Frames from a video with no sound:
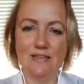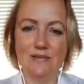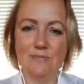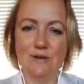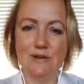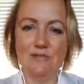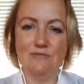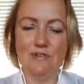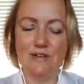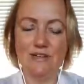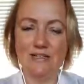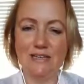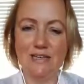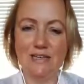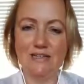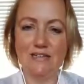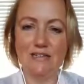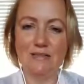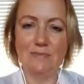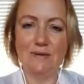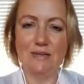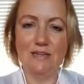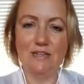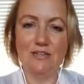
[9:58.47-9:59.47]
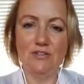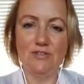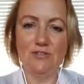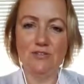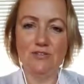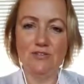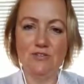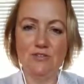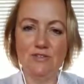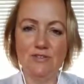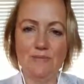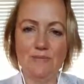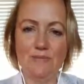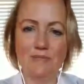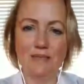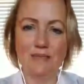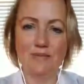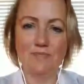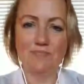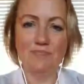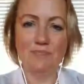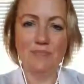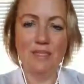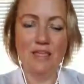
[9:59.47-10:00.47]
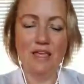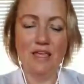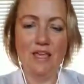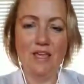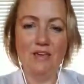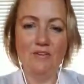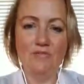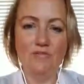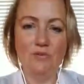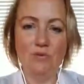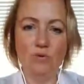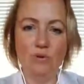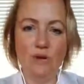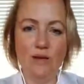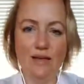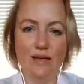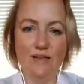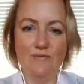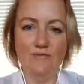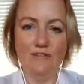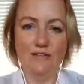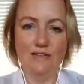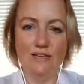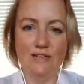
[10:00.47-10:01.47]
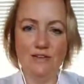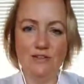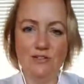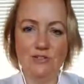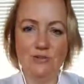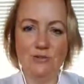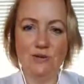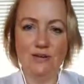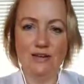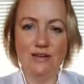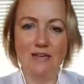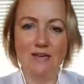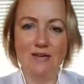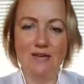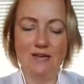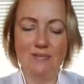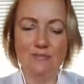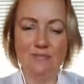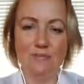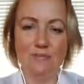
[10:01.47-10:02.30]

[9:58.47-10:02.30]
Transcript: I might run down to the beach or do something for half an hour to an hour